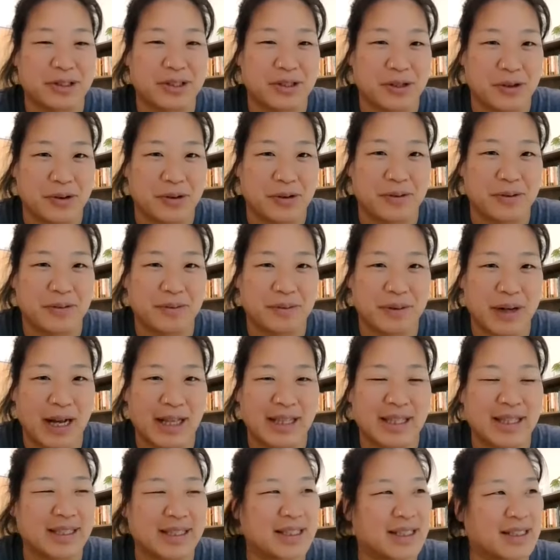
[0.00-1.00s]
So
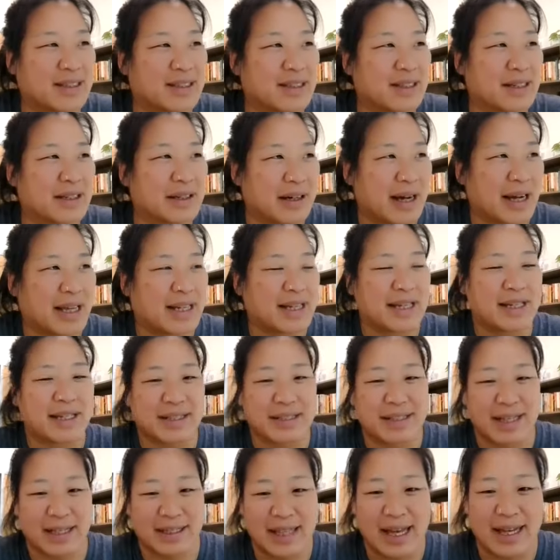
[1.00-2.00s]
I think that the idea
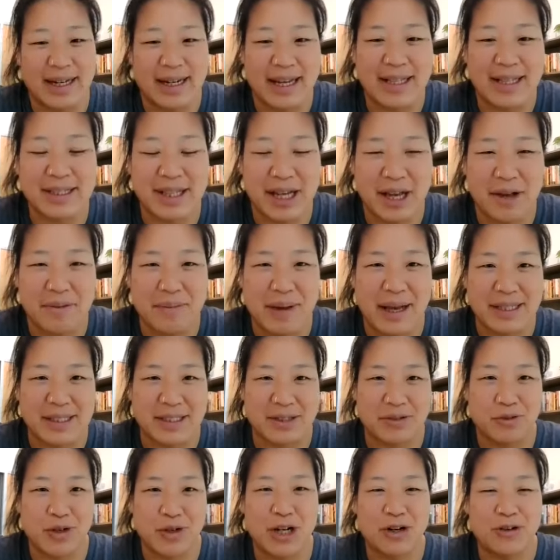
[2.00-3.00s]
is that enzyme has
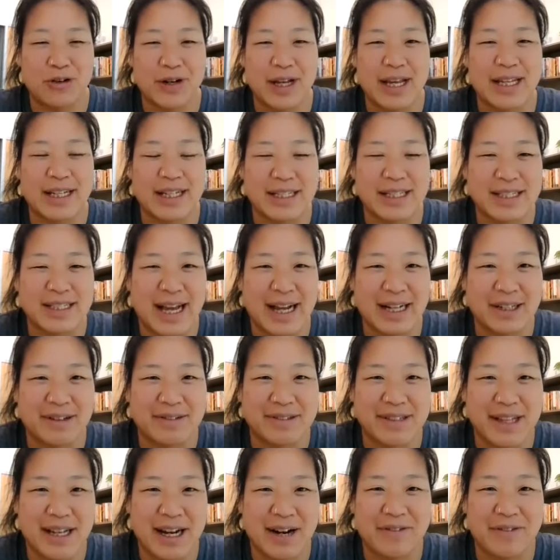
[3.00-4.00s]
to recreate its
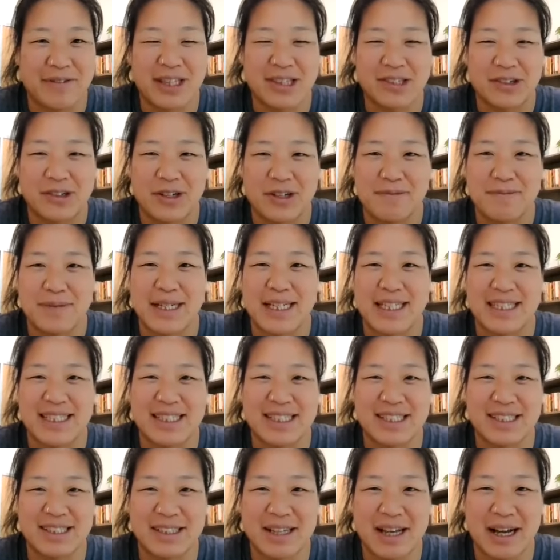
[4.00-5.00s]
active site every 30
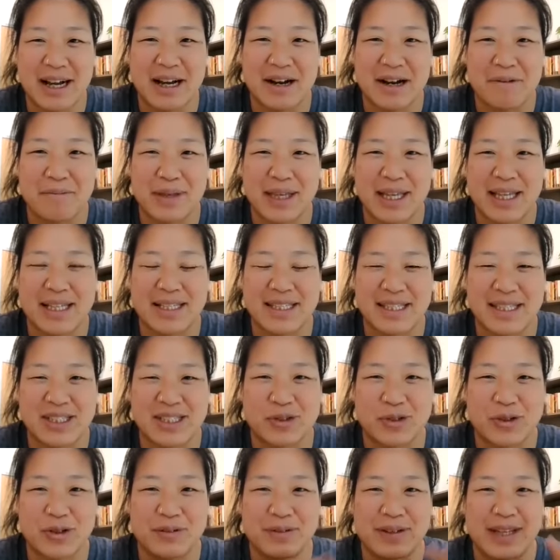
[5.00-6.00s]
minutes because
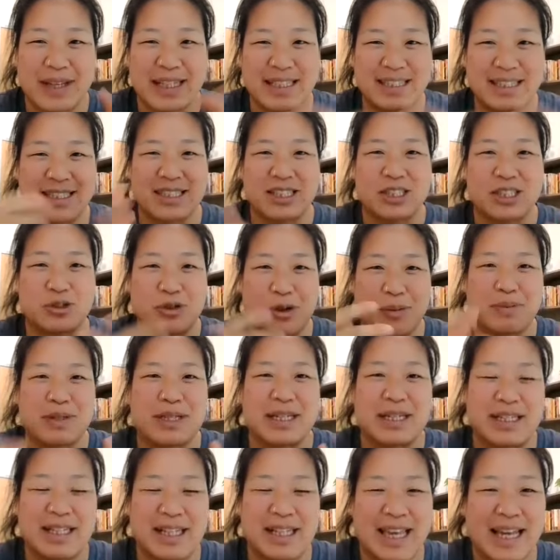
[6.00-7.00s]
it sort of gets
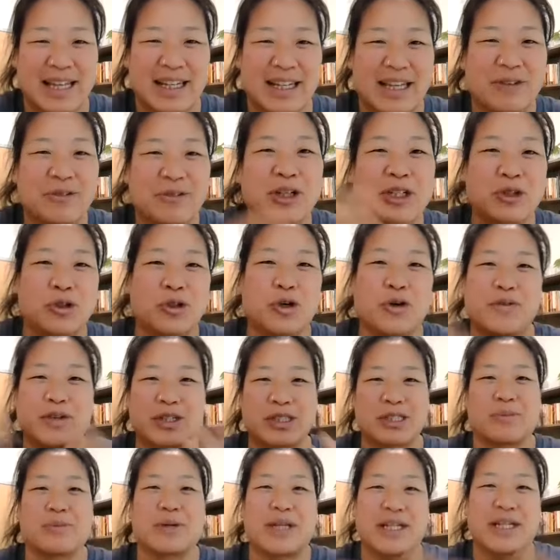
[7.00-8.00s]
disrupted. It only turn
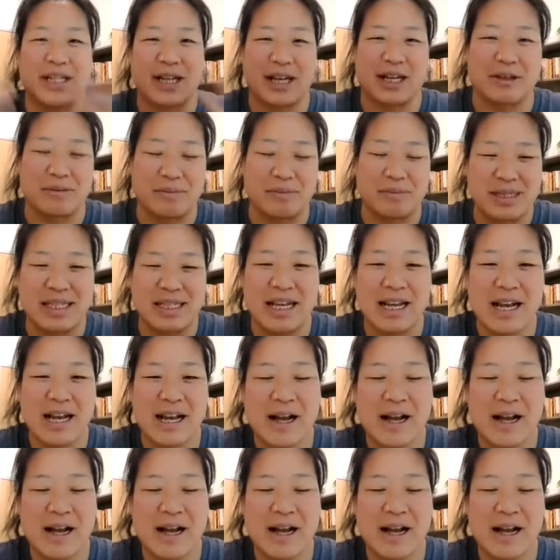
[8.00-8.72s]
over so many times.